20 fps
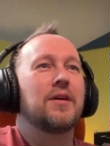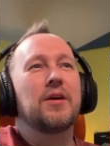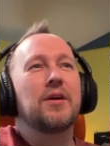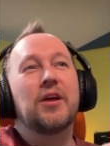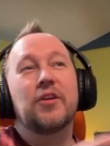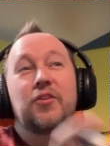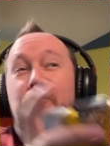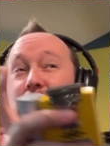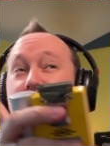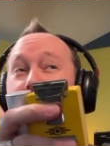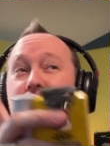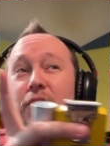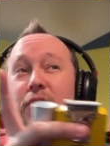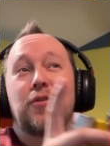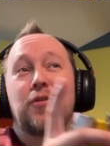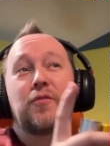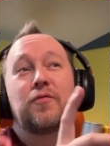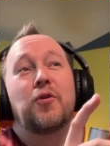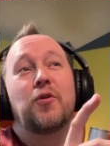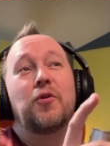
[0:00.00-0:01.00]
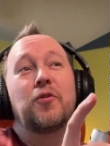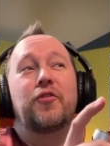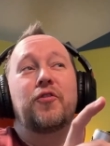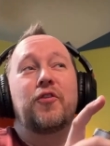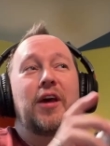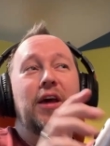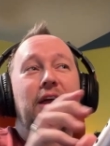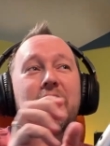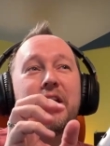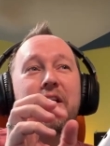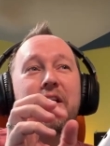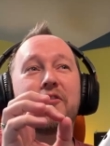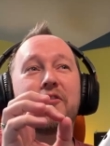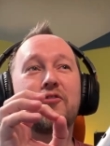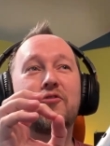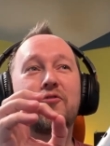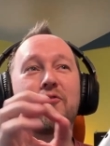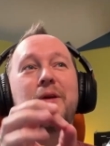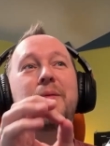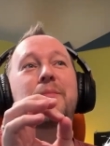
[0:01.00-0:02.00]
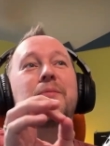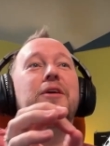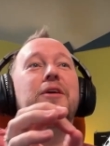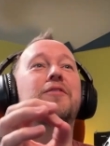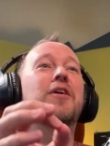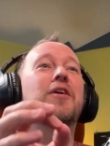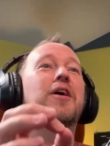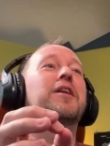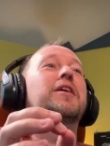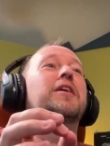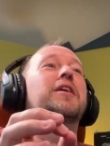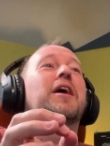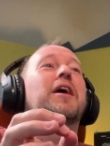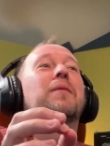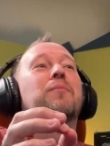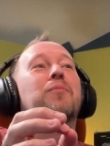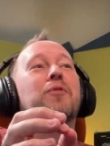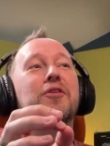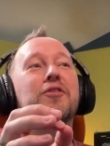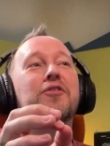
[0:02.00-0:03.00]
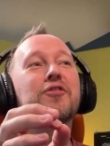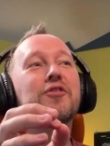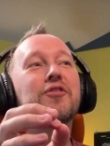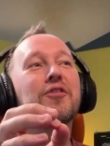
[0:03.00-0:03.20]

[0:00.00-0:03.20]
It's 500 volts at an extremely tiny amperage.